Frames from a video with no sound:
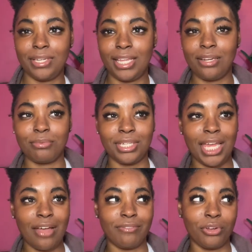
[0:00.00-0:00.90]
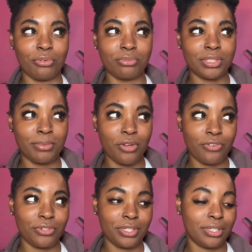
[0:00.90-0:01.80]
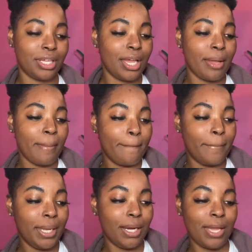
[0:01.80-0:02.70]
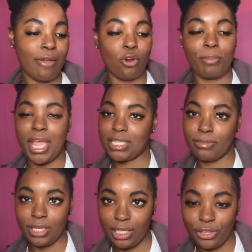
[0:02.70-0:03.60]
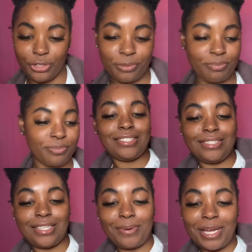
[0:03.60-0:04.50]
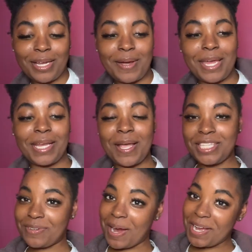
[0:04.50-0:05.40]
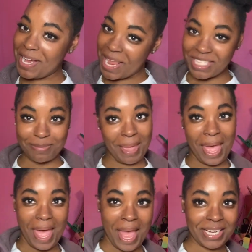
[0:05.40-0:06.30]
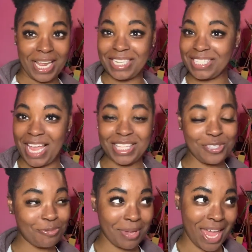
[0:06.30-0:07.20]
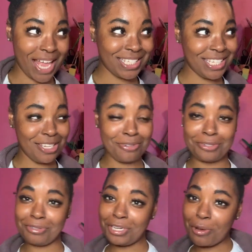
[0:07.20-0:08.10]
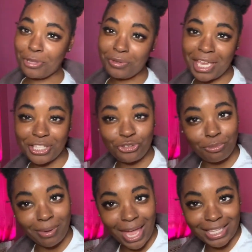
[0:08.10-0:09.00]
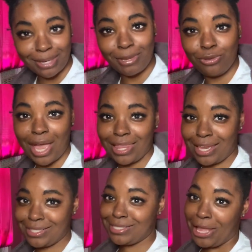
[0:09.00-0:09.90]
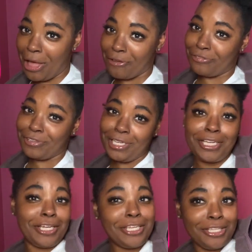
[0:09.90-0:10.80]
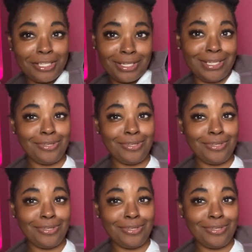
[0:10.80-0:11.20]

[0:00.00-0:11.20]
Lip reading: They don't really have no smell for real. They don't have no bad smell either. So, we're going to go ahead and go to our next bag. I just got two bags. So, you know, when you get two bags, that means you got a lot of stuff.